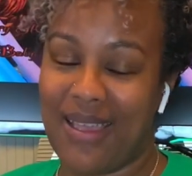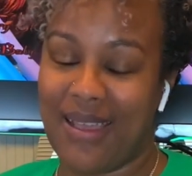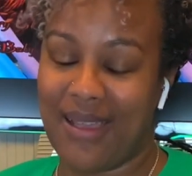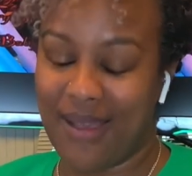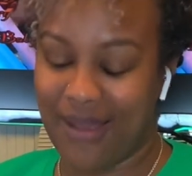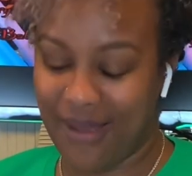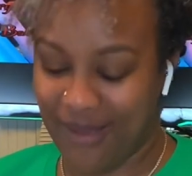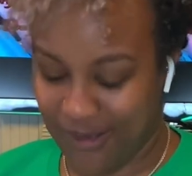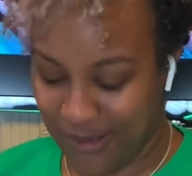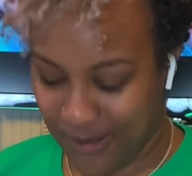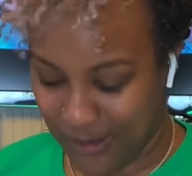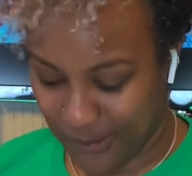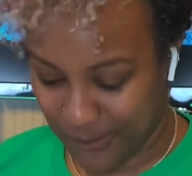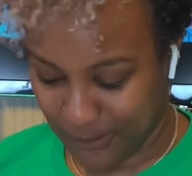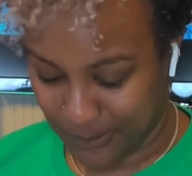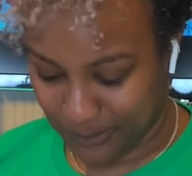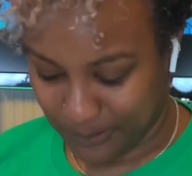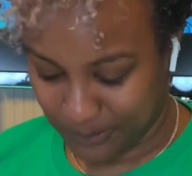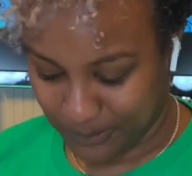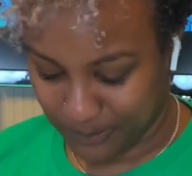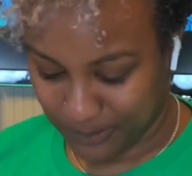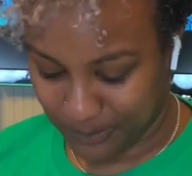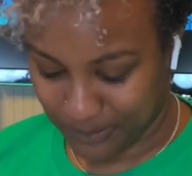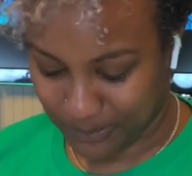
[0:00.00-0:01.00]
Um,
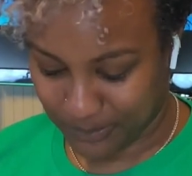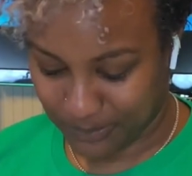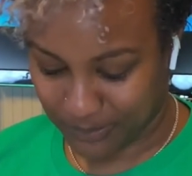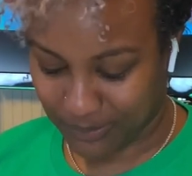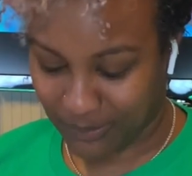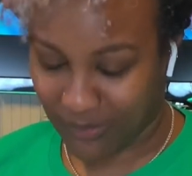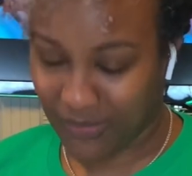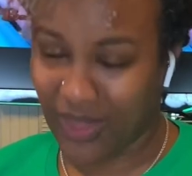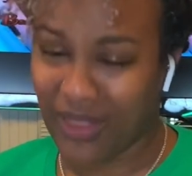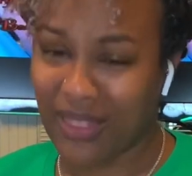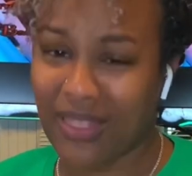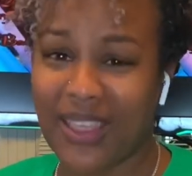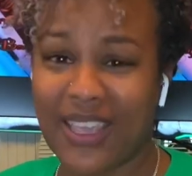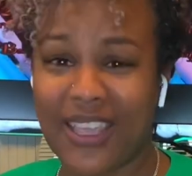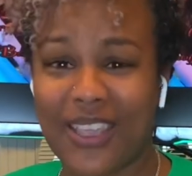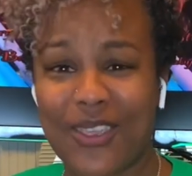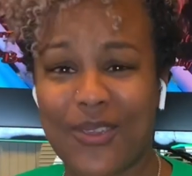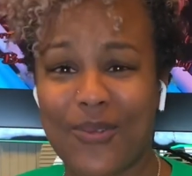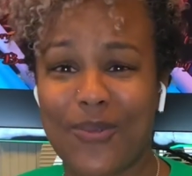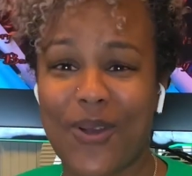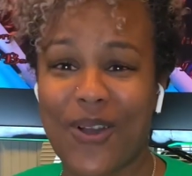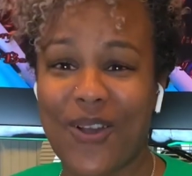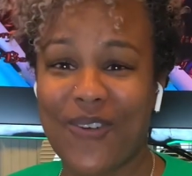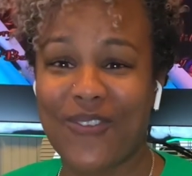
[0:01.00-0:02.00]
thank
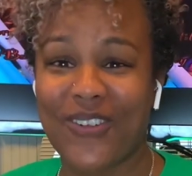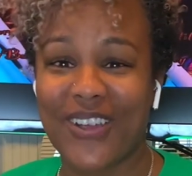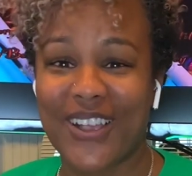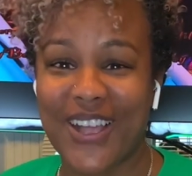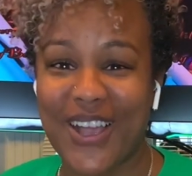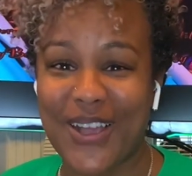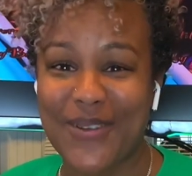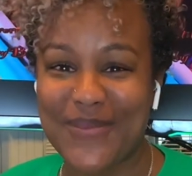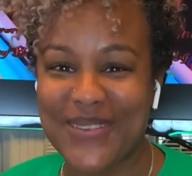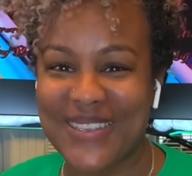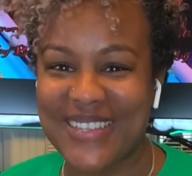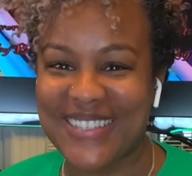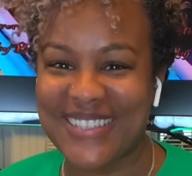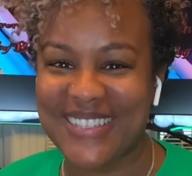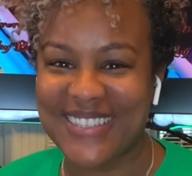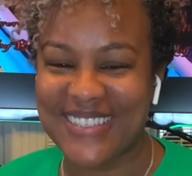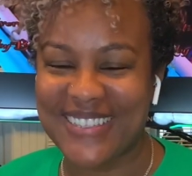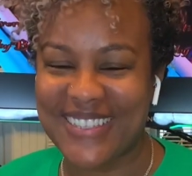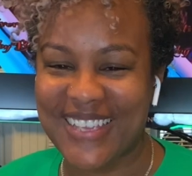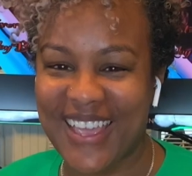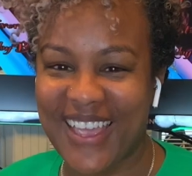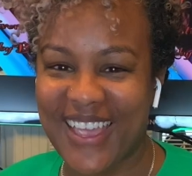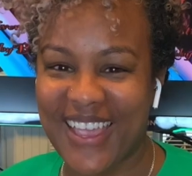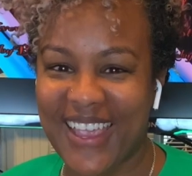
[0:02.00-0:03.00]
you all for coming
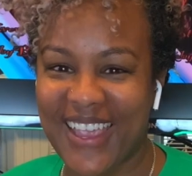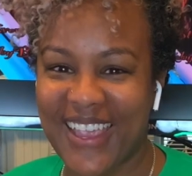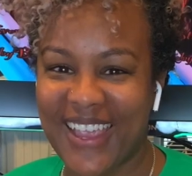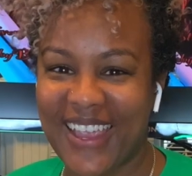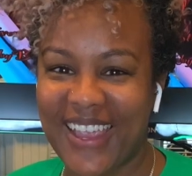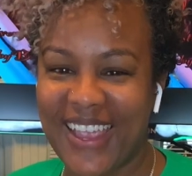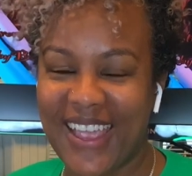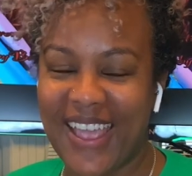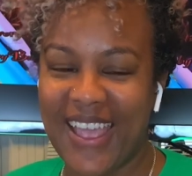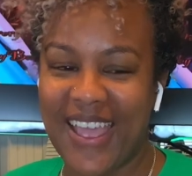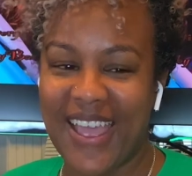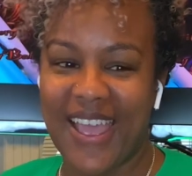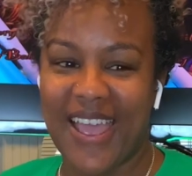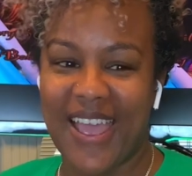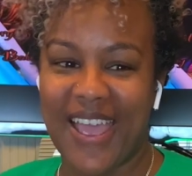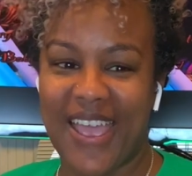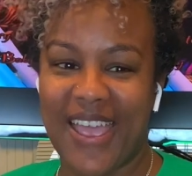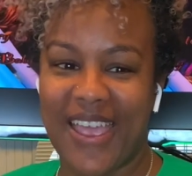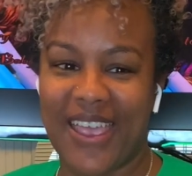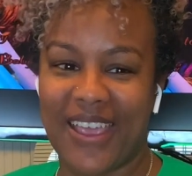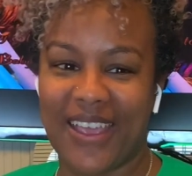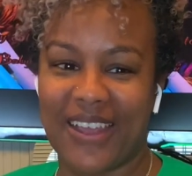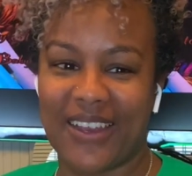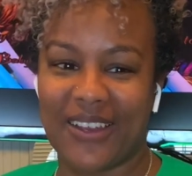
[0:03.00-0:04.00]
today
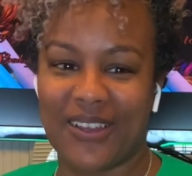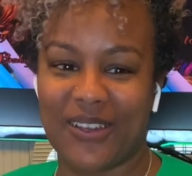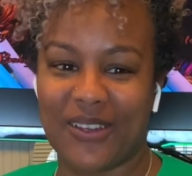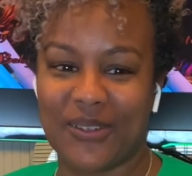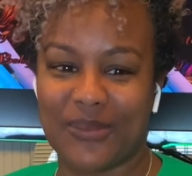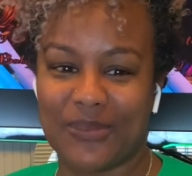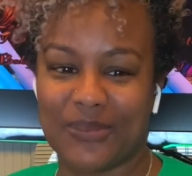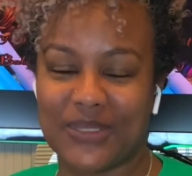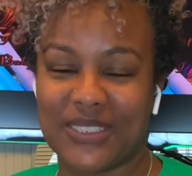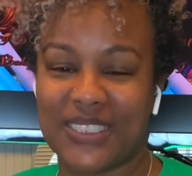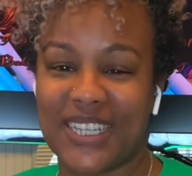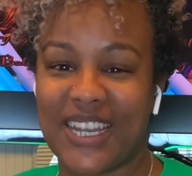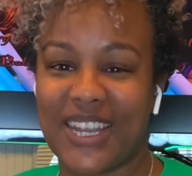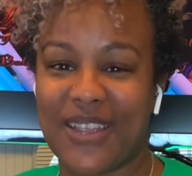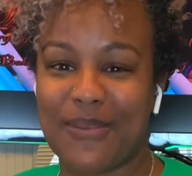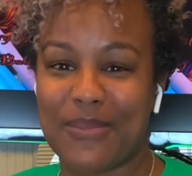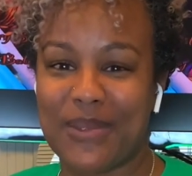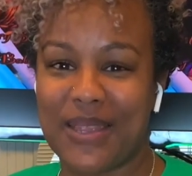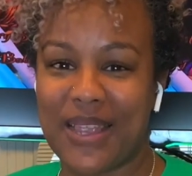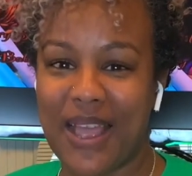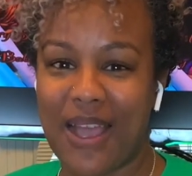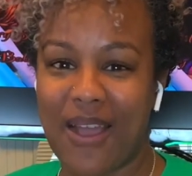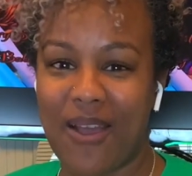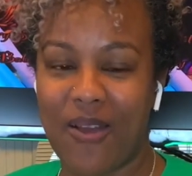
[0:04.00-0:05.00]
and um, checking
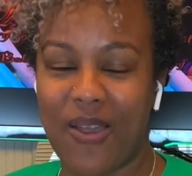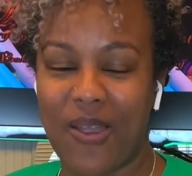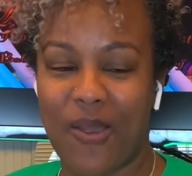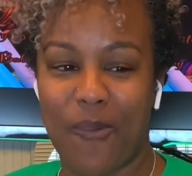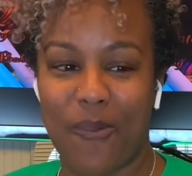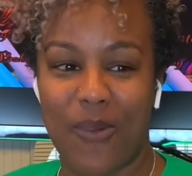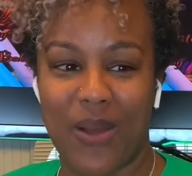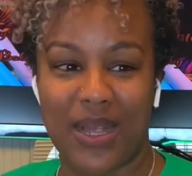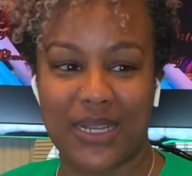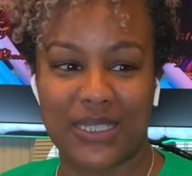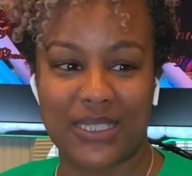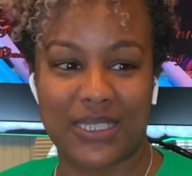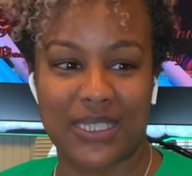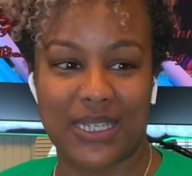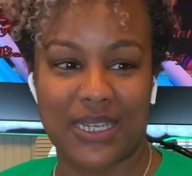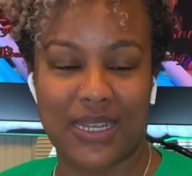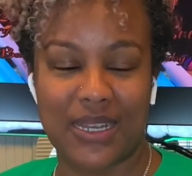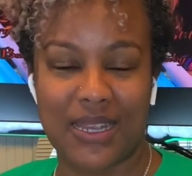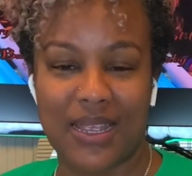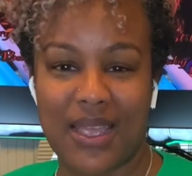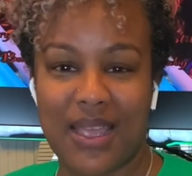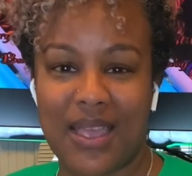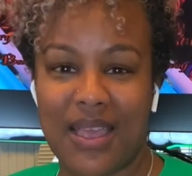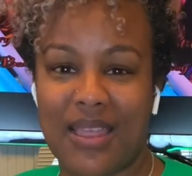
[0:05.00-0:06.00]
me out and watching.
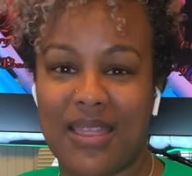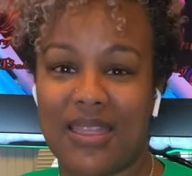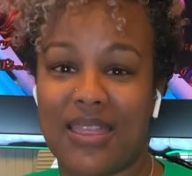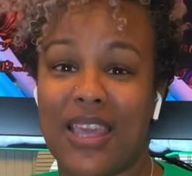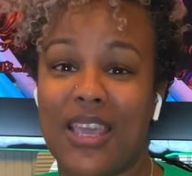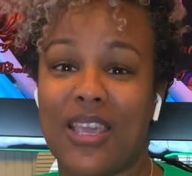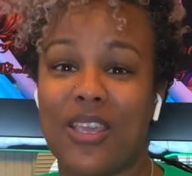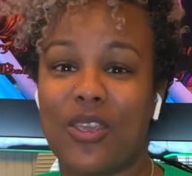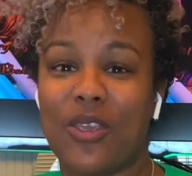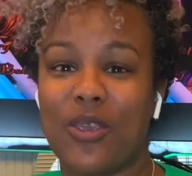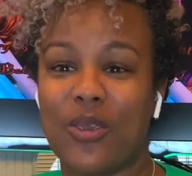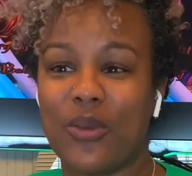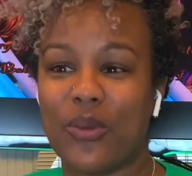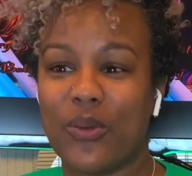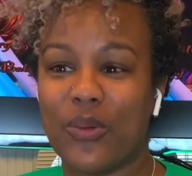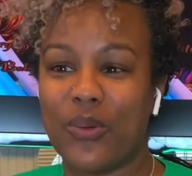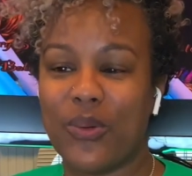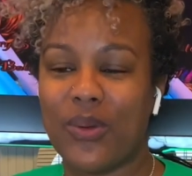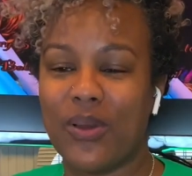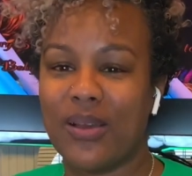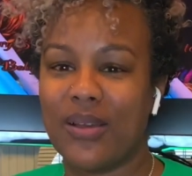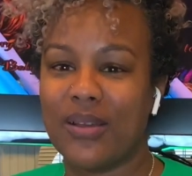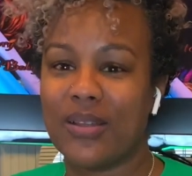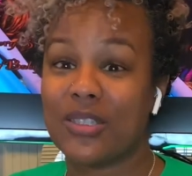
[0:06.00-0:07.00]
Thank you
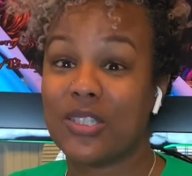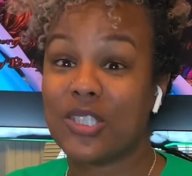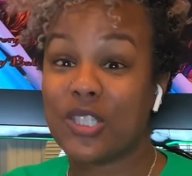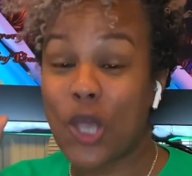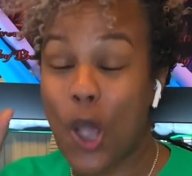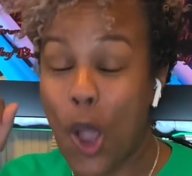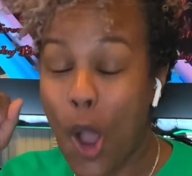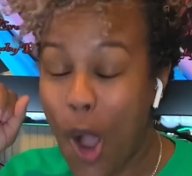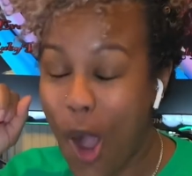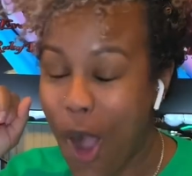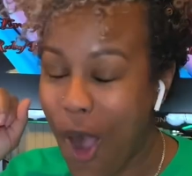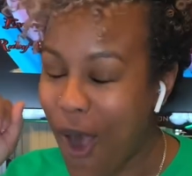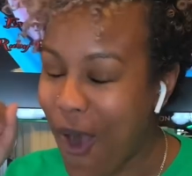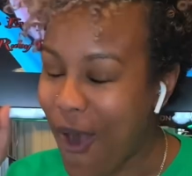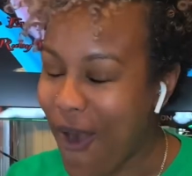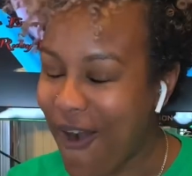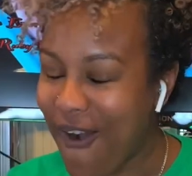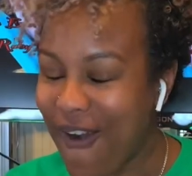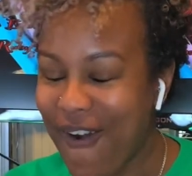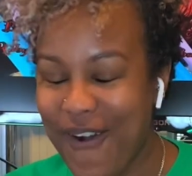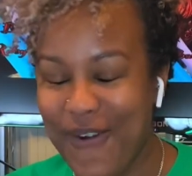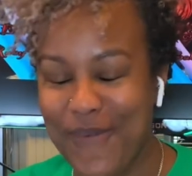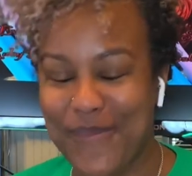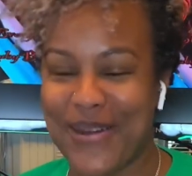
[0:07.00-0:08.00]
to
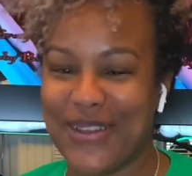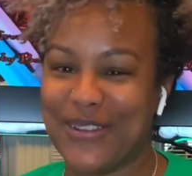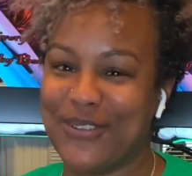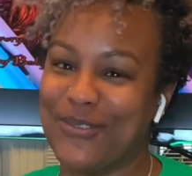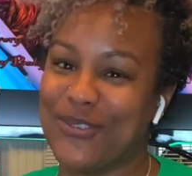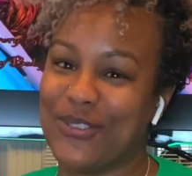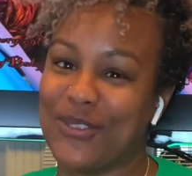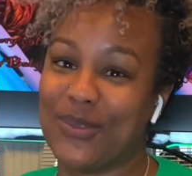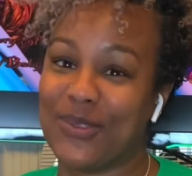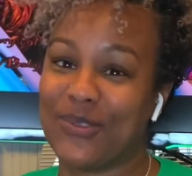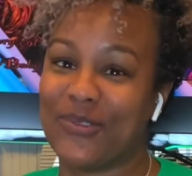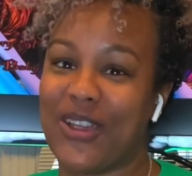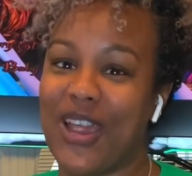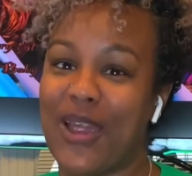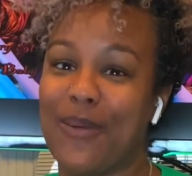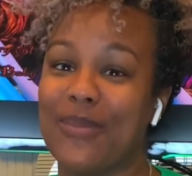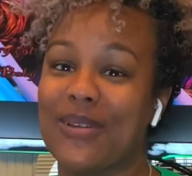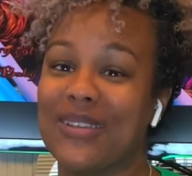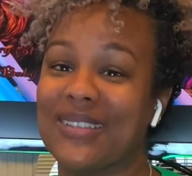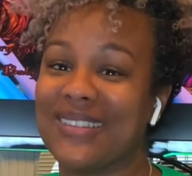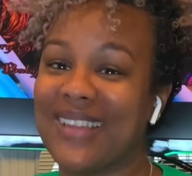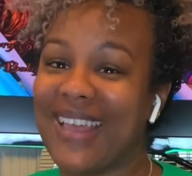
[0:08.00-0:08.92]
all my new subscribers.